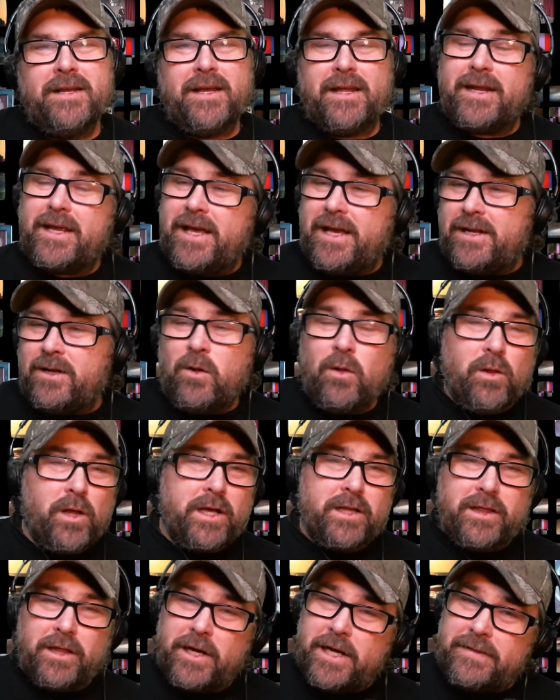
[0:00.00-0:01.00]
And again,
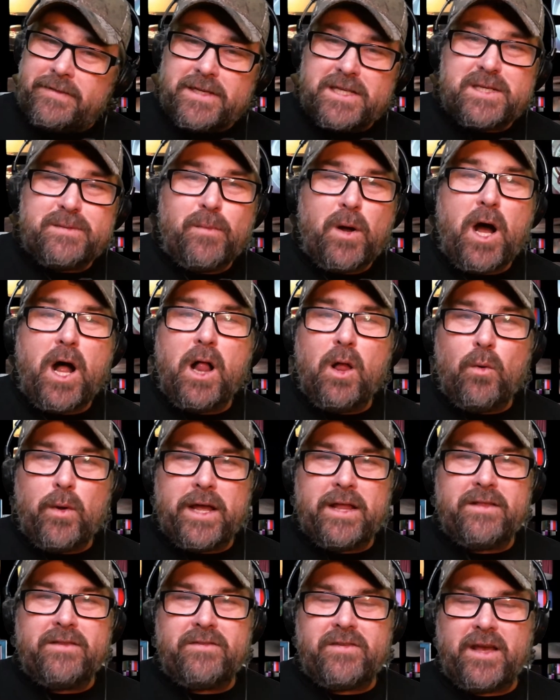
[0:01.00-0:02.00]
look at, look at the small
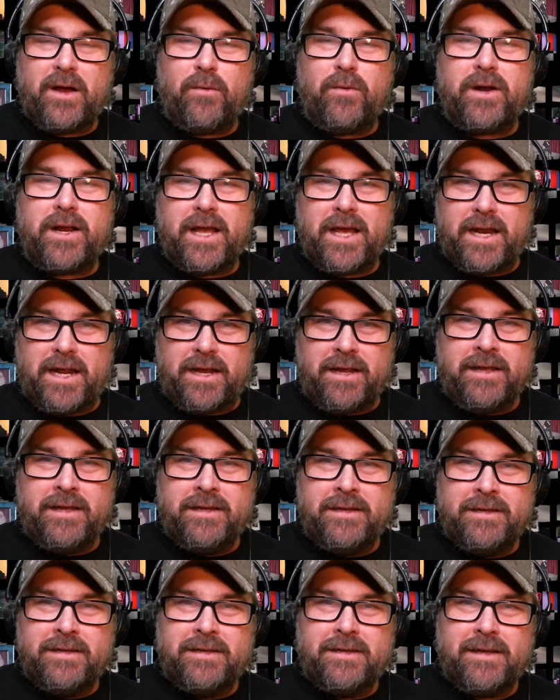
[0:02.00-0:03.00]
wins that we're getting.
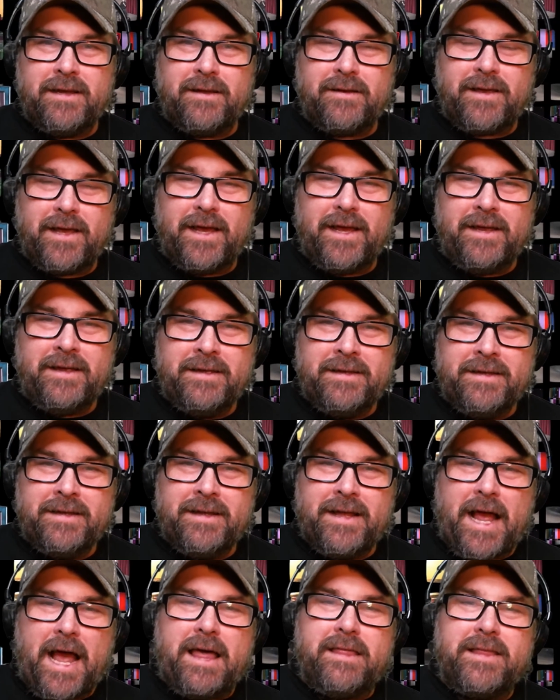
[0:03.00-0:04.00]
Okay.
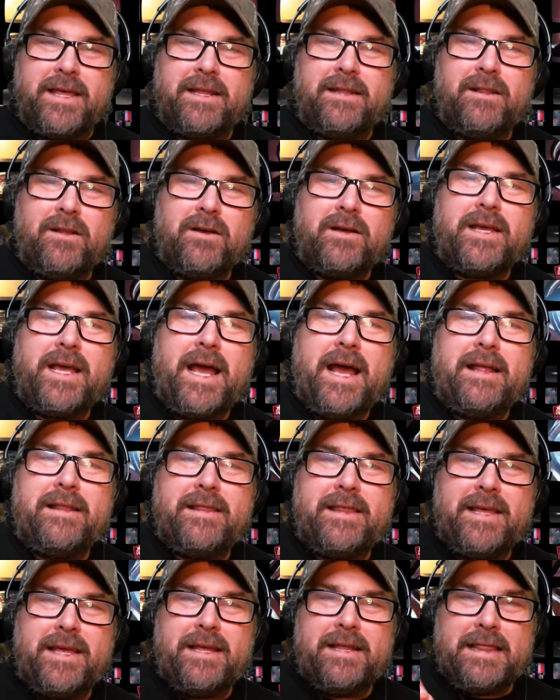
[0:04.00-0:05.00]
And then look
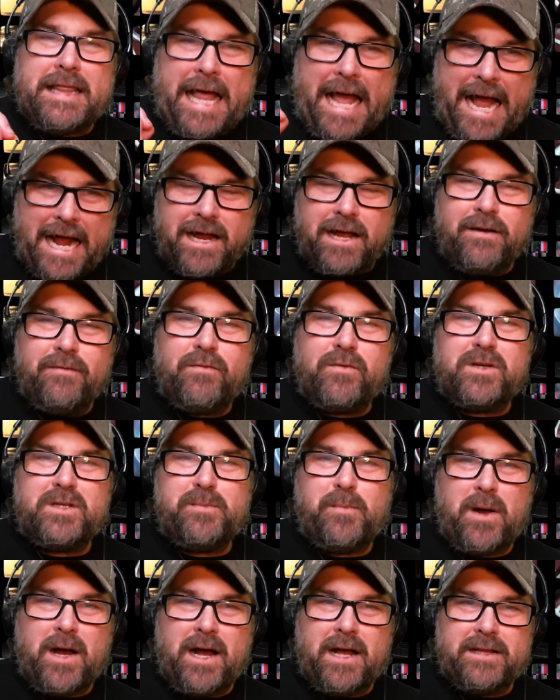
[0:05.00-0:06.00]
at the lack of
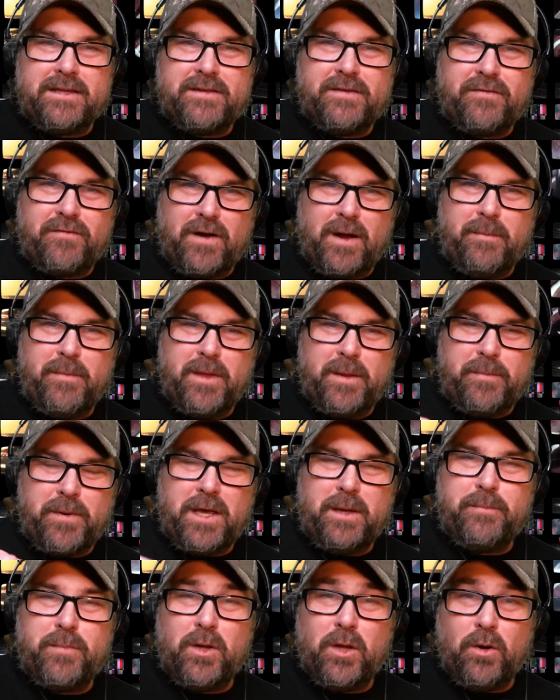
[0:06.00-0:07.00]
response from the
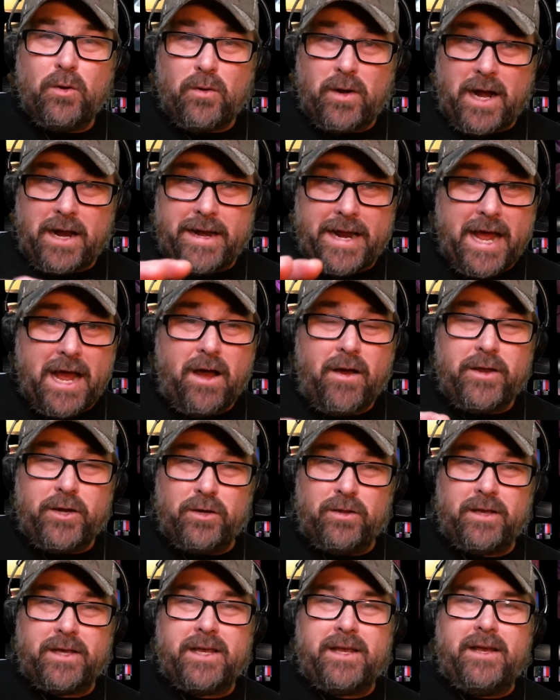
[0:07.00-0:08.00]
people who are right now.
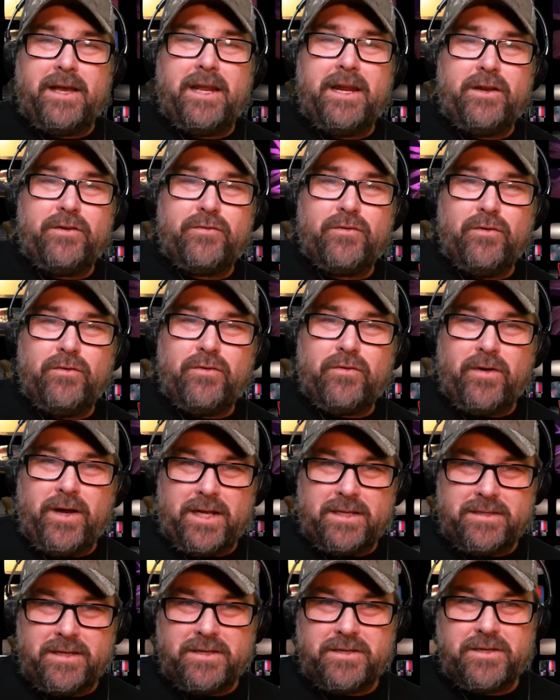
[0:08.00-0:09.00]
You're looking at a true
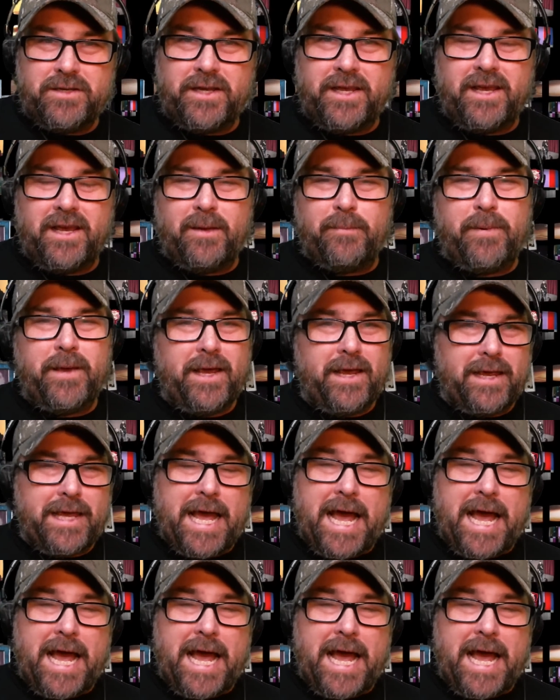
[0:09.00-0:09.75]
transition campaign.